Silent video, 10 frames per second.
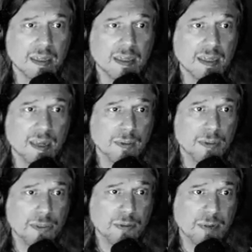Number
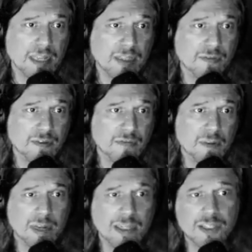3 of the 50
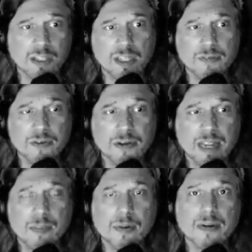ways to love your
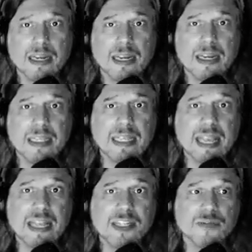neighbor in the
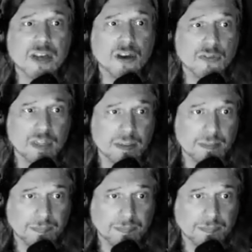age of COVID.